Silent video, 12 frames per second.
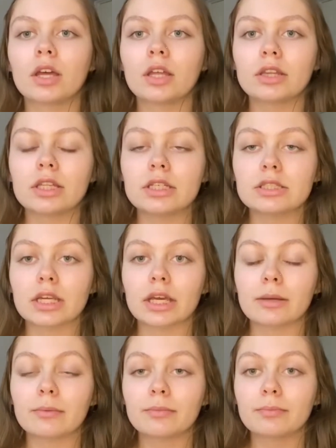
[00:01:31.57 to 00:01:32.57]
these
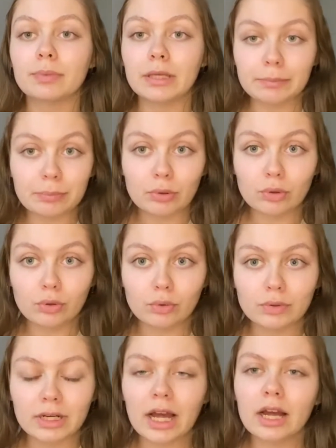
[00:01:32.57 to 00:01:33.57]
like people who
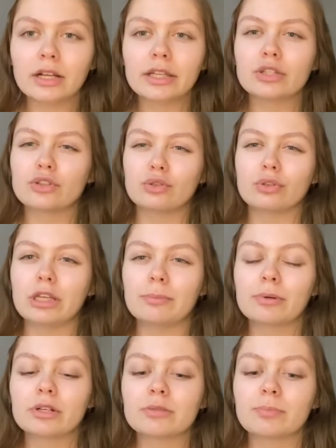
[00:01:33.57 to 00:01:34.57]
not are like zookeepers,